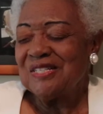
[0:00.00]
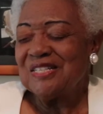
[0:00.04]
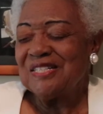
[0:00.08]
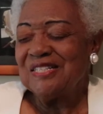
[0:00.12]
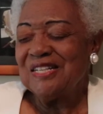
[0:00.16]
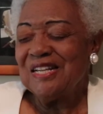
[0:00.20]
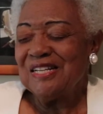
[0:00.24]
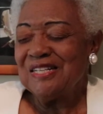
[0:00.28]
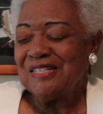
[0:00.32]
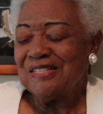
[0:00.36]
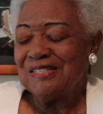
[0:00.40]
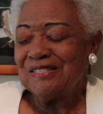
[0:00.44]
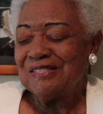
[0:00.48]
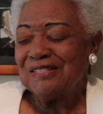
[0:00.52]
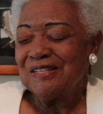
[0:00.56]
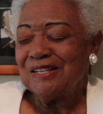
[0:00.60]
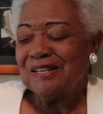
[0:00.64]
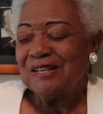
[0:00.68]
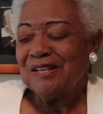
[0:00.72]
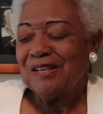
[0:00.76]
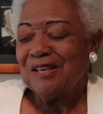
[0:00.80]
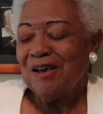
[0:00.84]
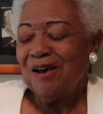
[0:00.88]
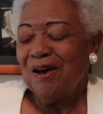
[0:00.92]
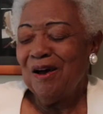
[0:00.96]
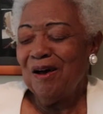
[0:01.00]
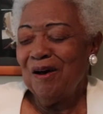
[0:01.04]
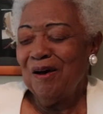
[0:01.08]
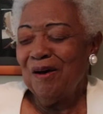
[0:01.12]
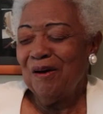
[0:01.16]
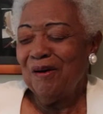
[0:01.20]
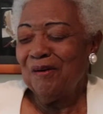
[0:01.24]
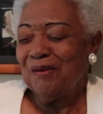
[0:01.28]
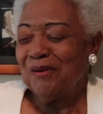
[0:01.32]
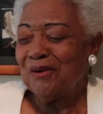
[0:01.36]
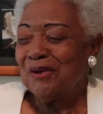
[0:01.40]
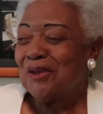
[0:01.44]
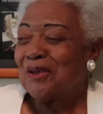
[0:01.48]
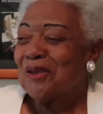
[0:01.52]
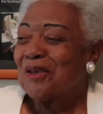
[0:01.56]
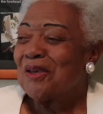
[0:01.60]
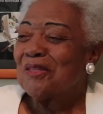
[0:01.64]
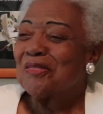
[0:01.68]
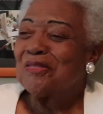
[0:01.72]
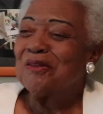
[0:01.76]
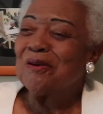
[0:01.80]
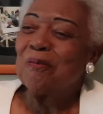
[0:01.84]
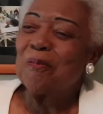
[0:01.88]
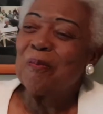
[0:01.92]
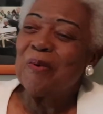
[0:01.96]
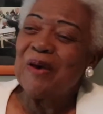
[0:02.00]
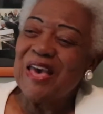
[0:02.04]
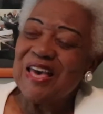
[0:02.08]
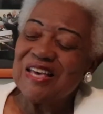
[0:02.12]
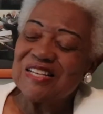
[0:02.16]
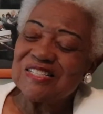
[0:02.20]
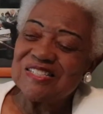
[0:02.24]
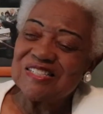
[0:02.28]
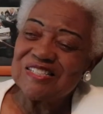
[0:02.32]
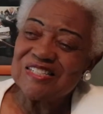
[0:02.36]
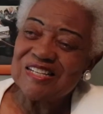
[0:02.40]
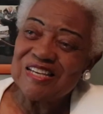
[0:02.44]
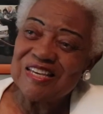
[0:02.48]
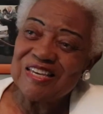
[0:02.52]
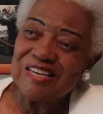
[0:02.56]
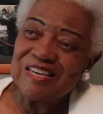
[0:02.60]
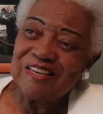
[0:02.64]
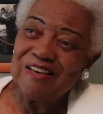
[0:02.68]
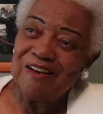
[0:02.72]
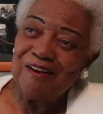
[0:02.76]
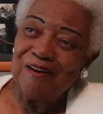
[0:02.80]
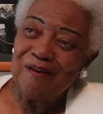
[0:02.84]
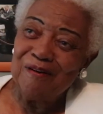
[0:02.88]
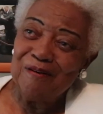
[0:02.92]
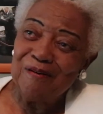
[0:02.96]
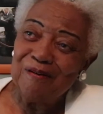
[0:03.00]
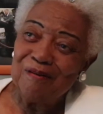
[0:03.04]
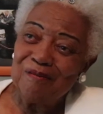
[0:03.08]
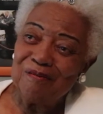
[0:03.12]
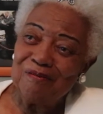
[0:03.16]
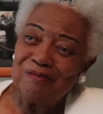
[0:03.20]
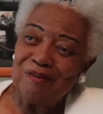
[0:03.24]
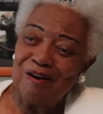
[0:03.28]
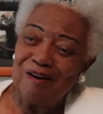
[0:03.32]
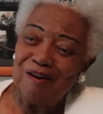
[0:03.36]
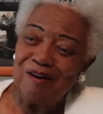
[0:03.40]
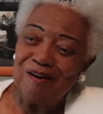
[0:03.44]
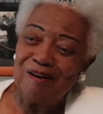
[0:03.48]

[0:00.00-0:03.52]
since the passing of